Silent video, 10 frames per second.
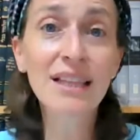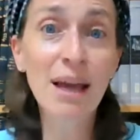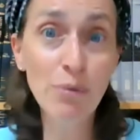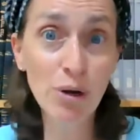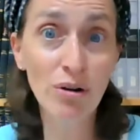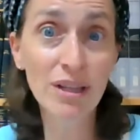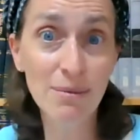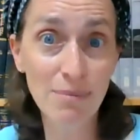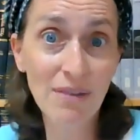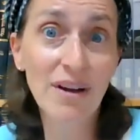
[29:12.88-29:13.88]
they would go to
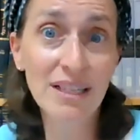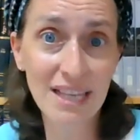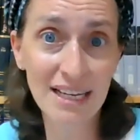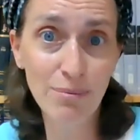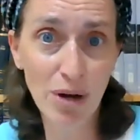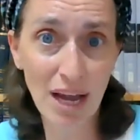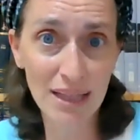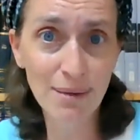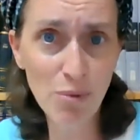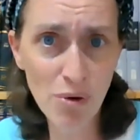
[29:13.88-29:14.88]
the mikvah on day number
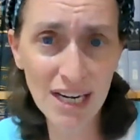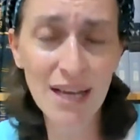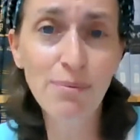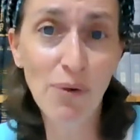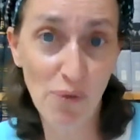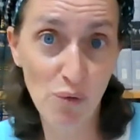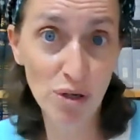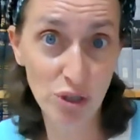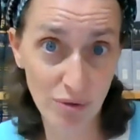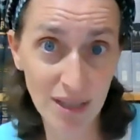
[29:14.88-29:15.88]
eight in the morning
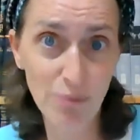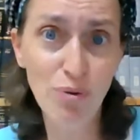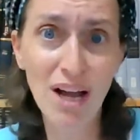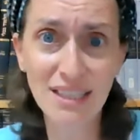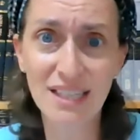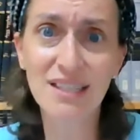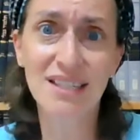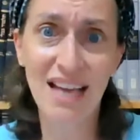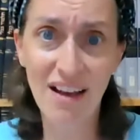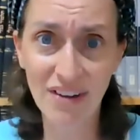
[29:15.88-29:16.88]
before doing their process
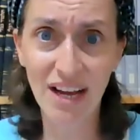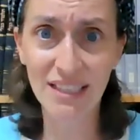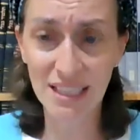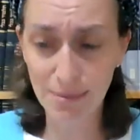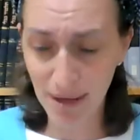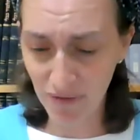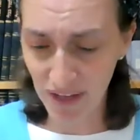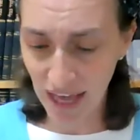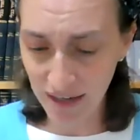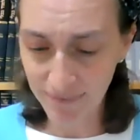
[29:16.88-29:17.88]
because they haven't gone to the mikvah
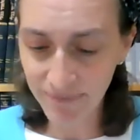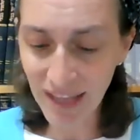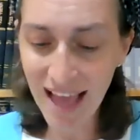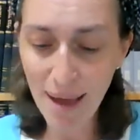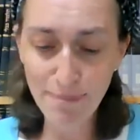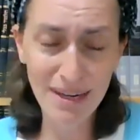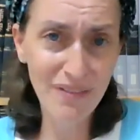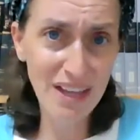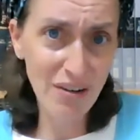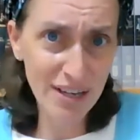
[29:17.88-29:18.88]
yet. But
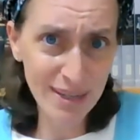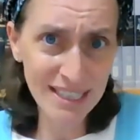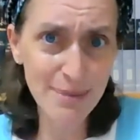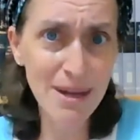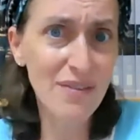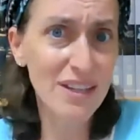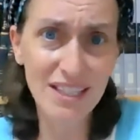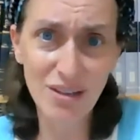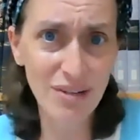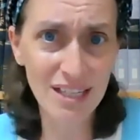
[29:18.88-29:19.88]
if they already went to the mikvah,
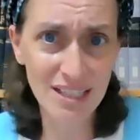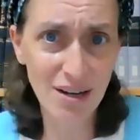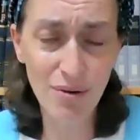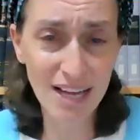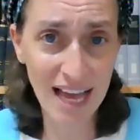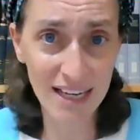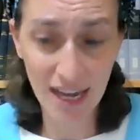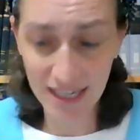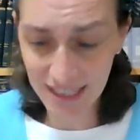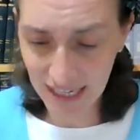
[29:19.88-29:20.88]
they don't need to go again
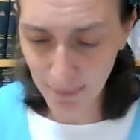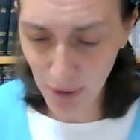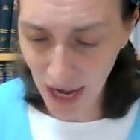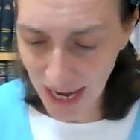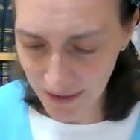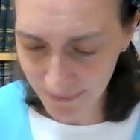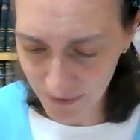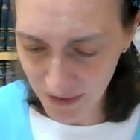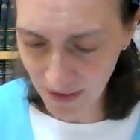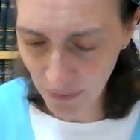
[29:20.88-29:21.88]
on day number eight.
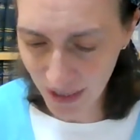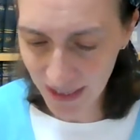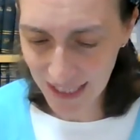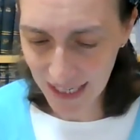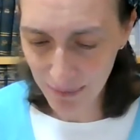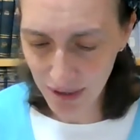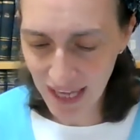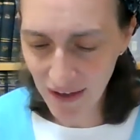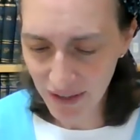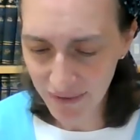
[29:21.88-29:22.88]
They went on day number
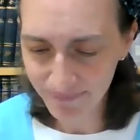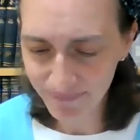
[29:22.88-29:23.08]
seven.